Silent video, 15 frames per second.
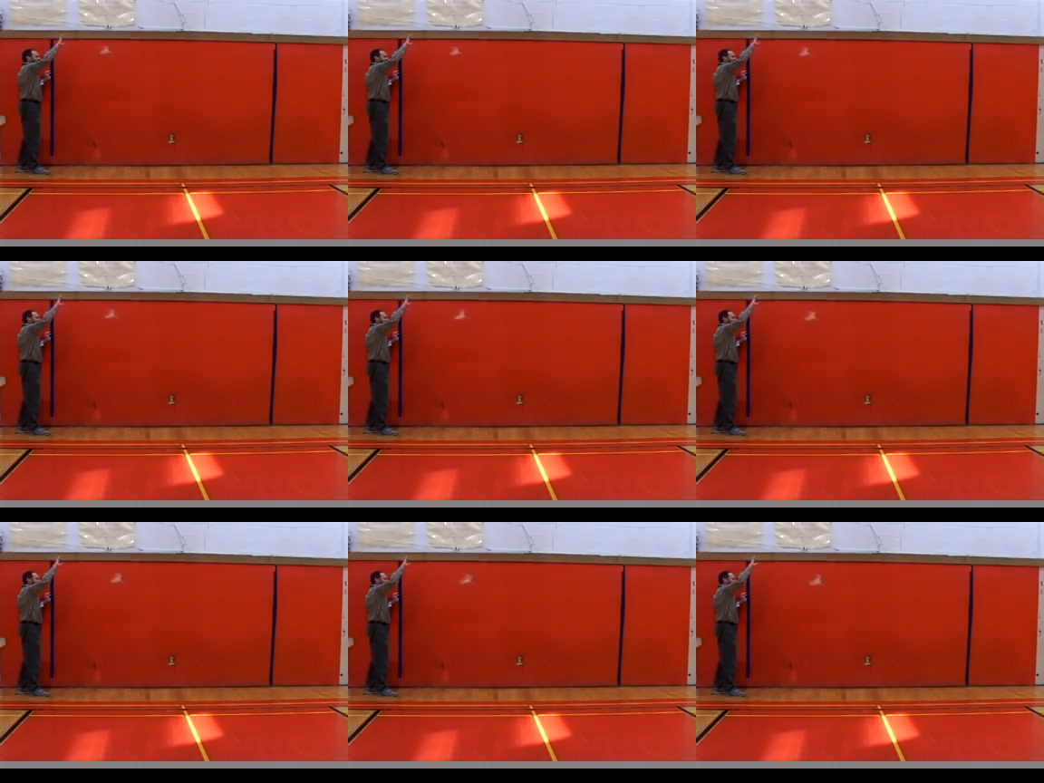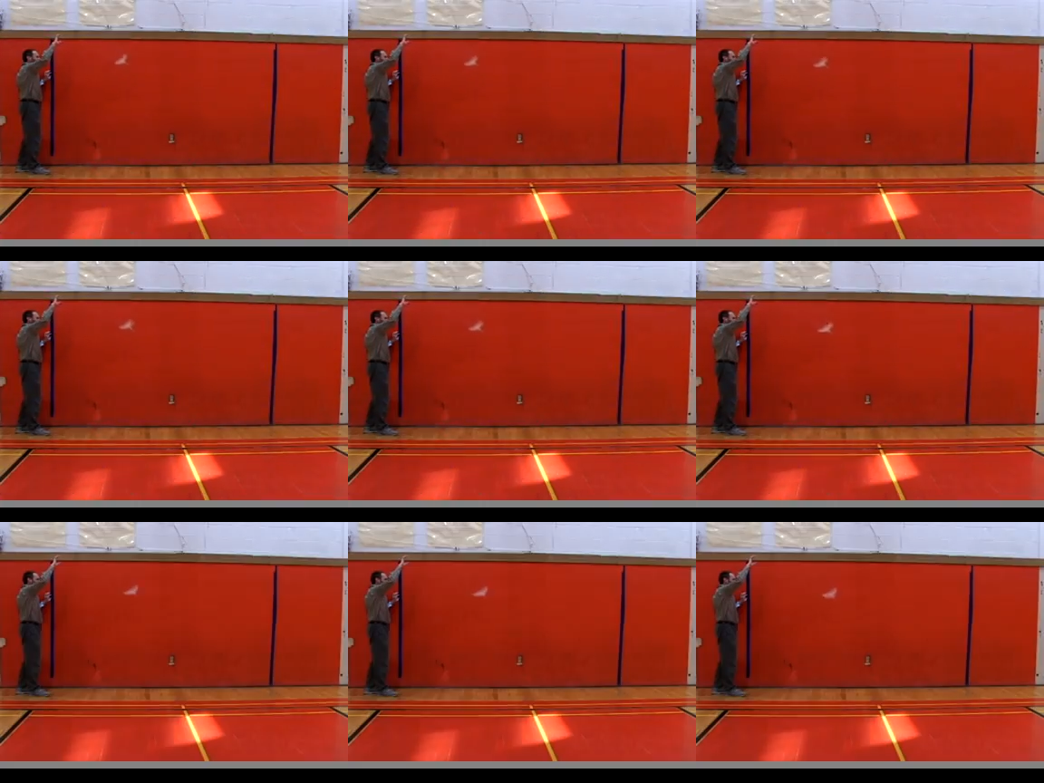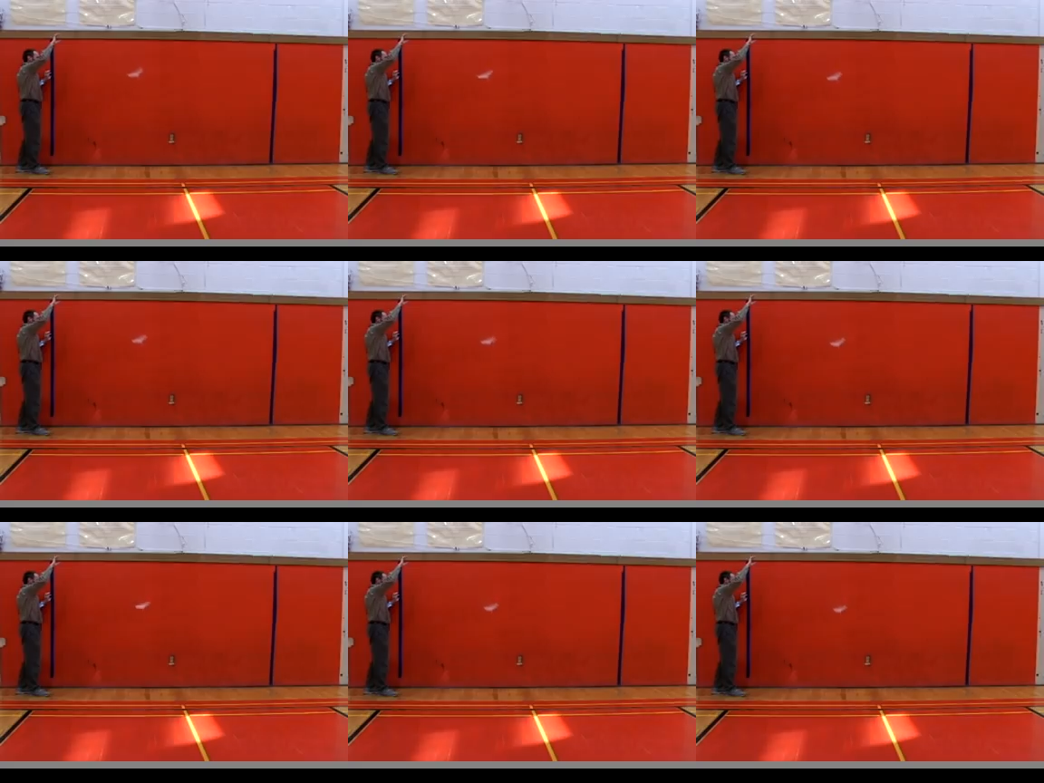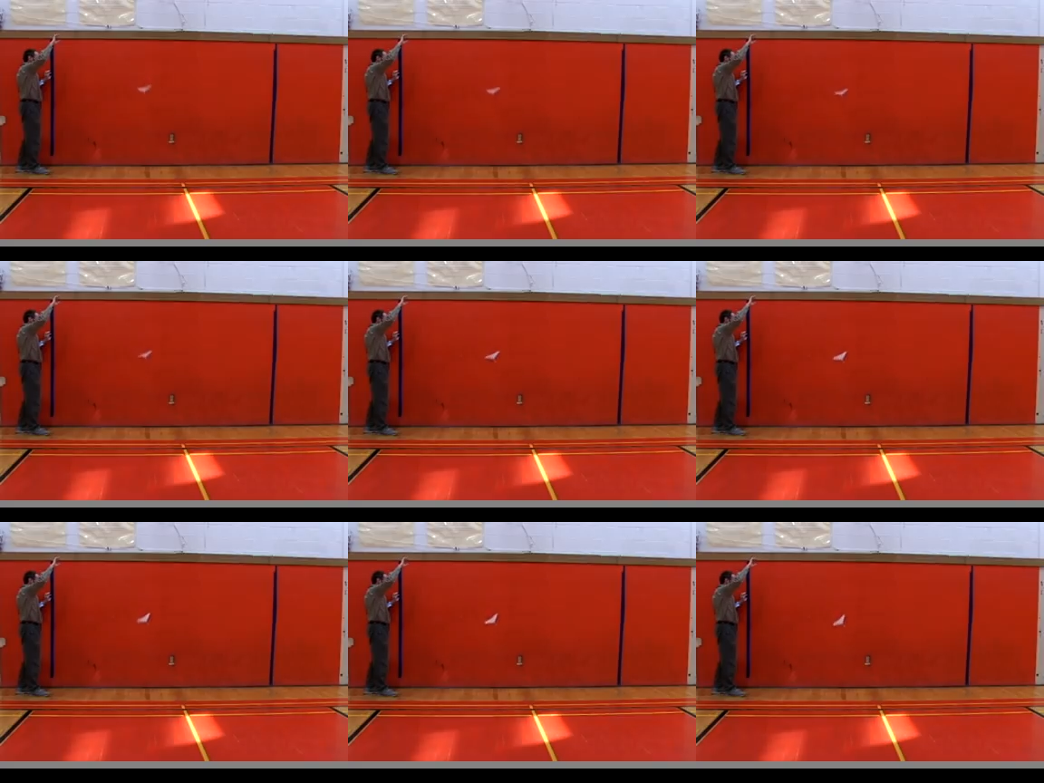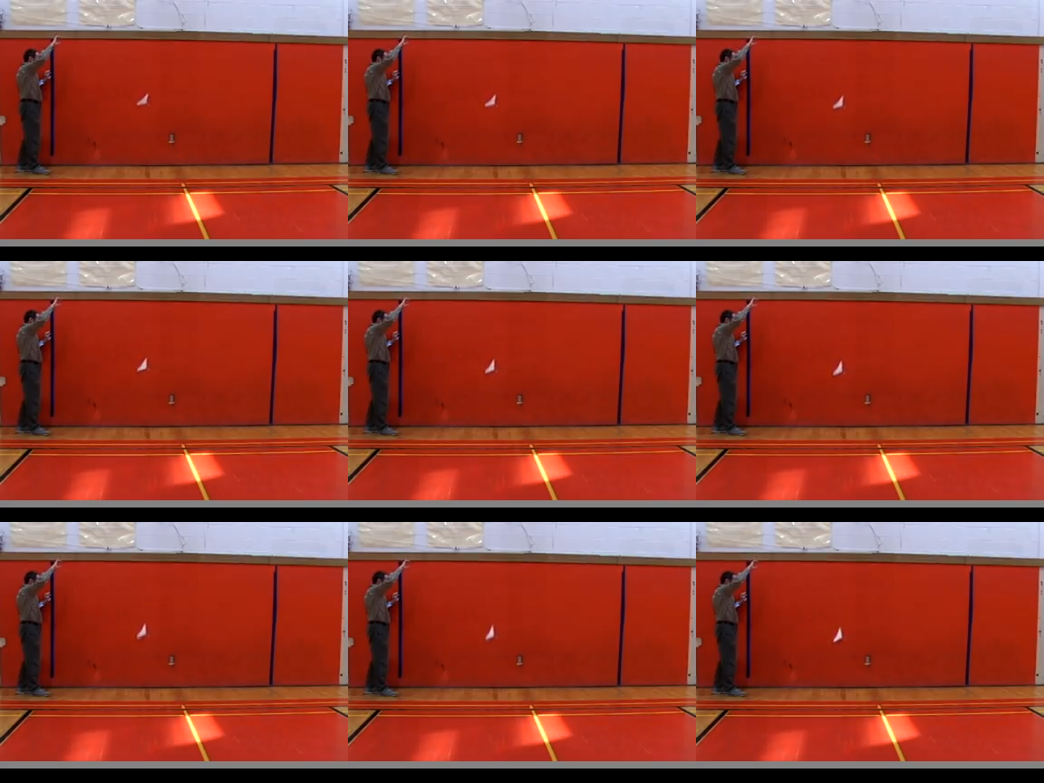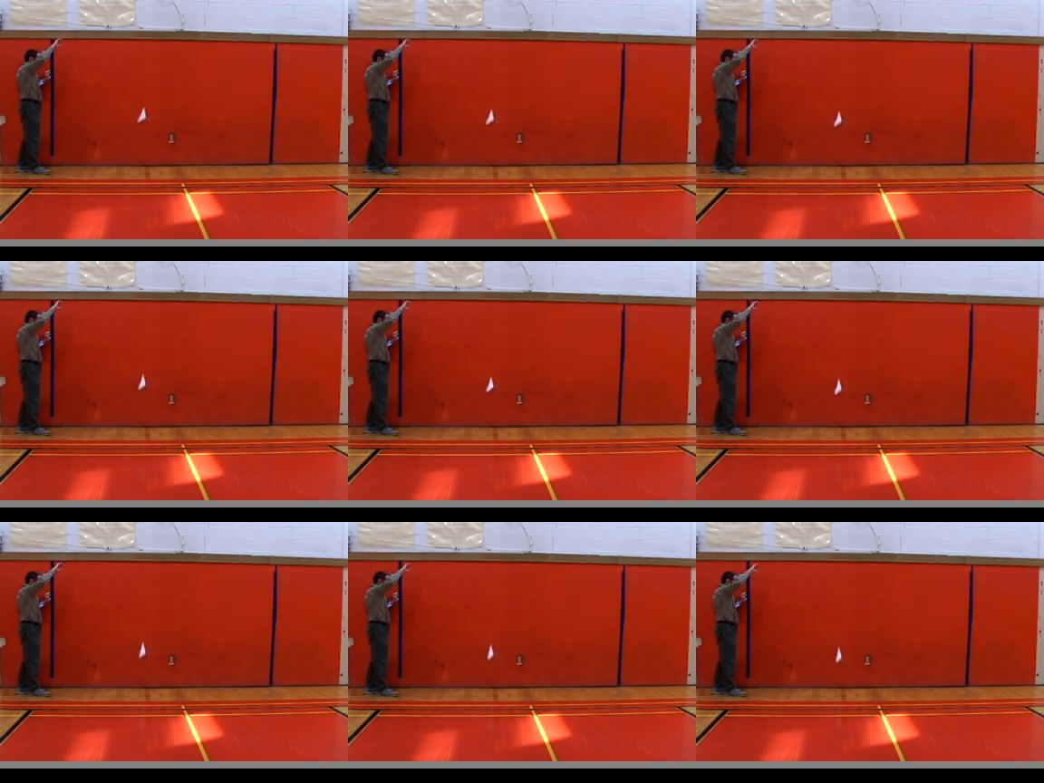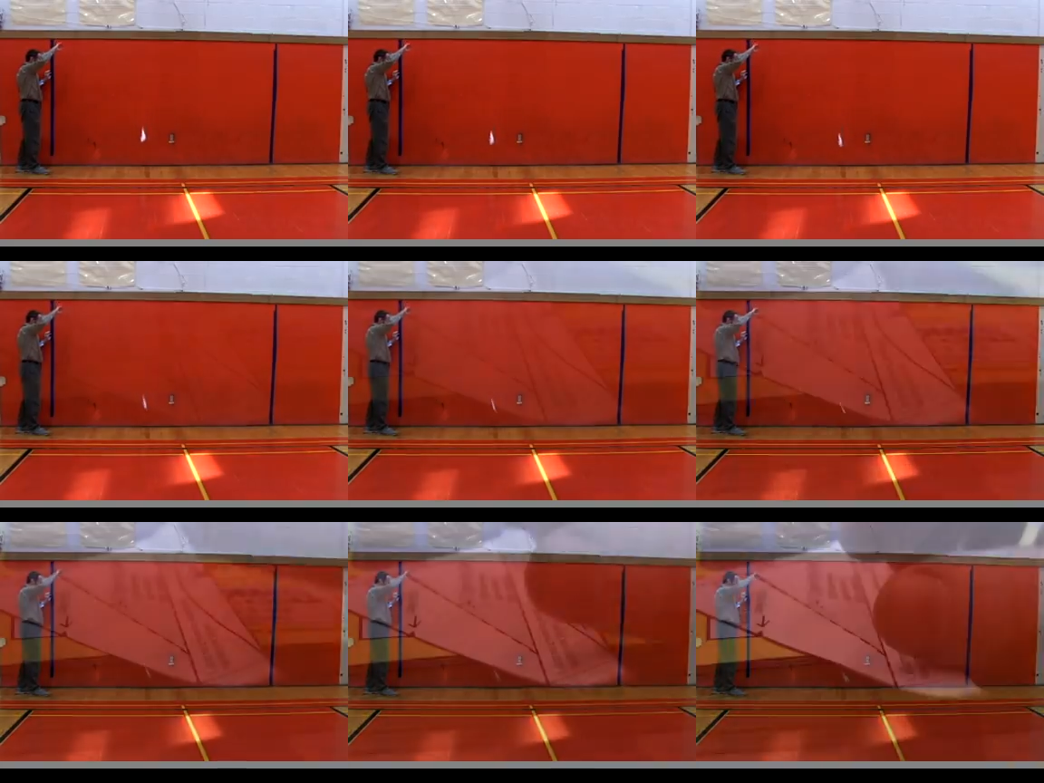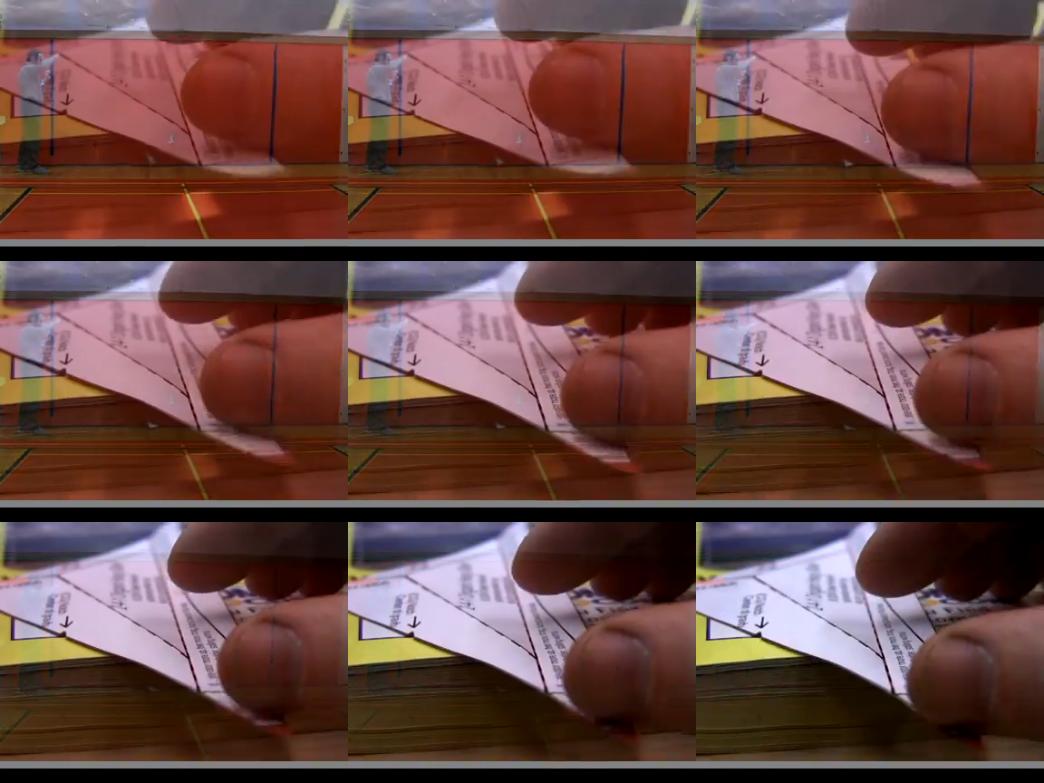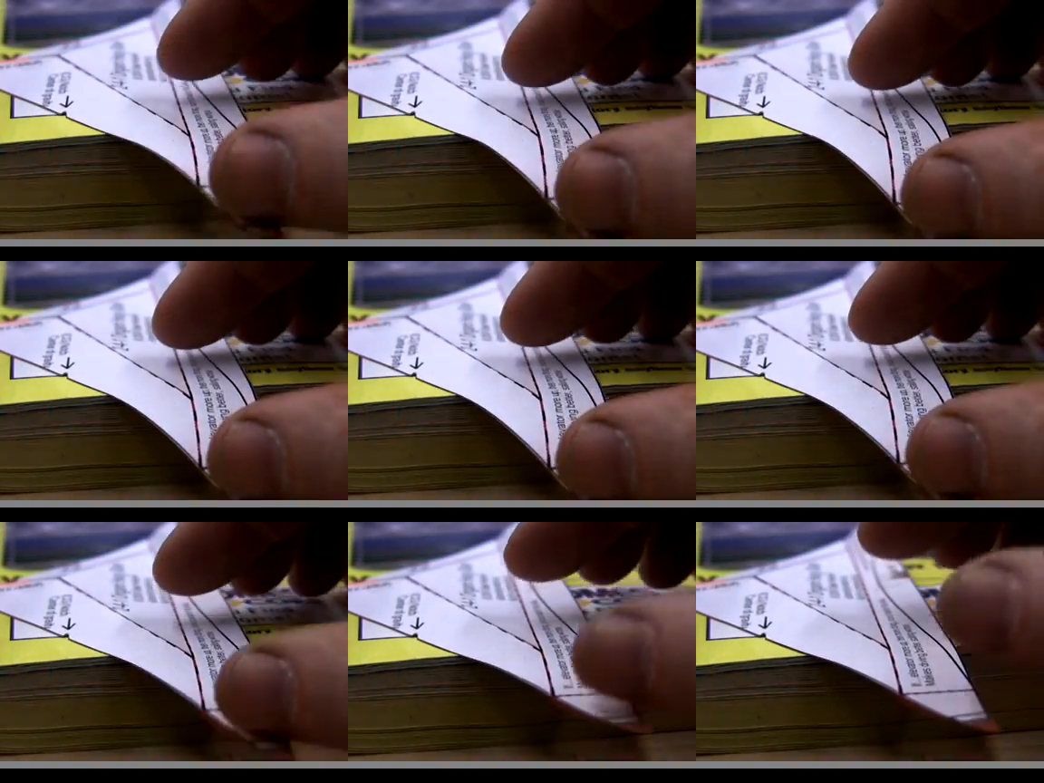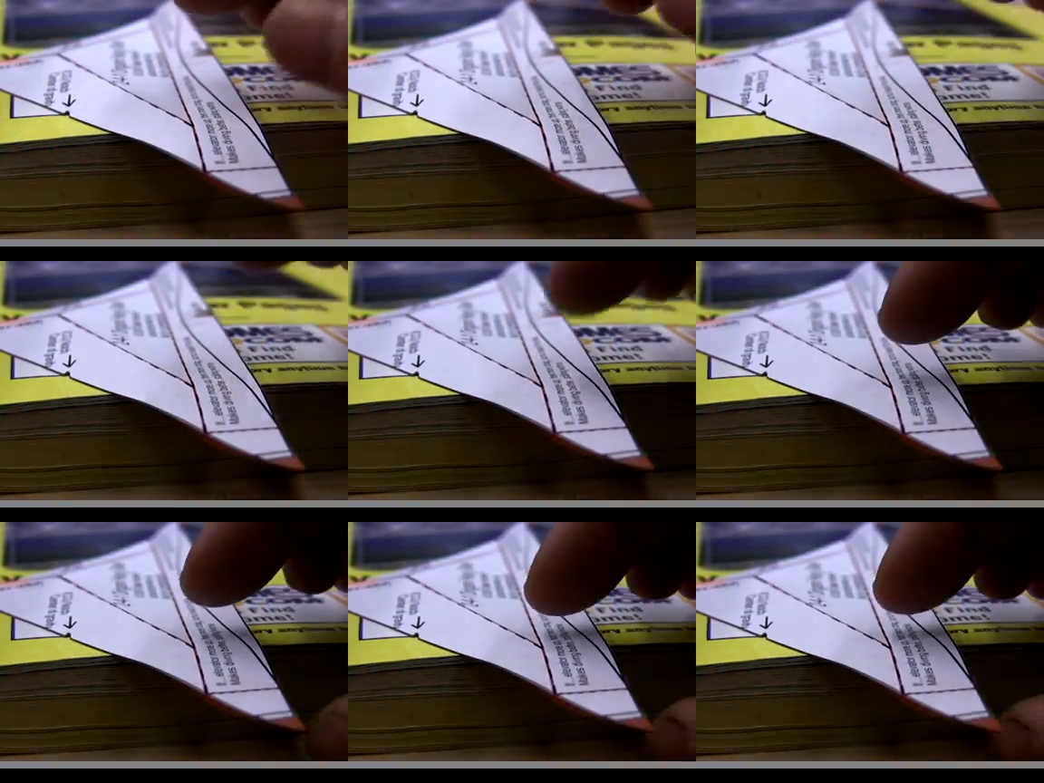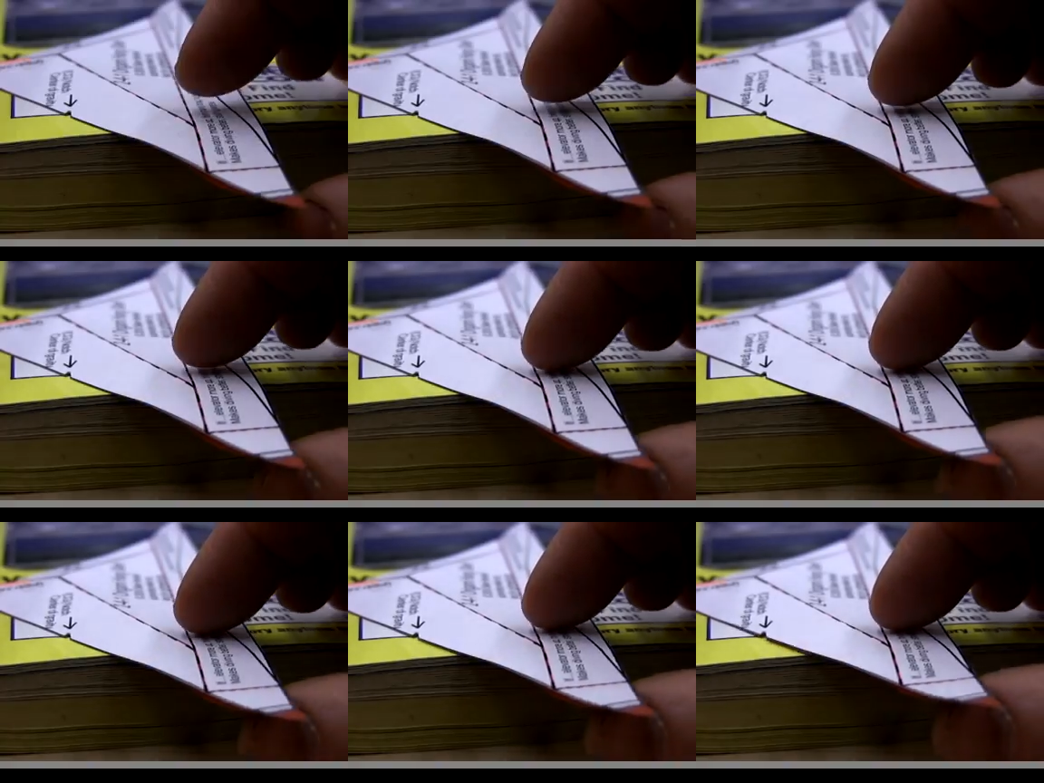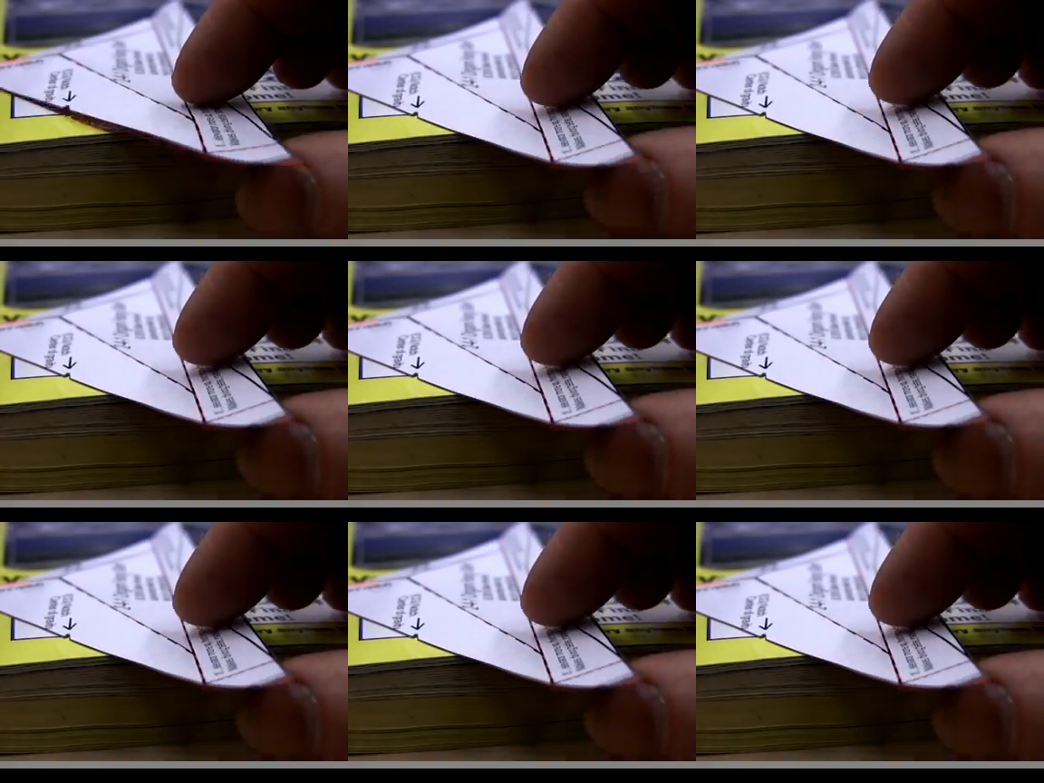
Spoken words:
Nobody's mouth can be seen.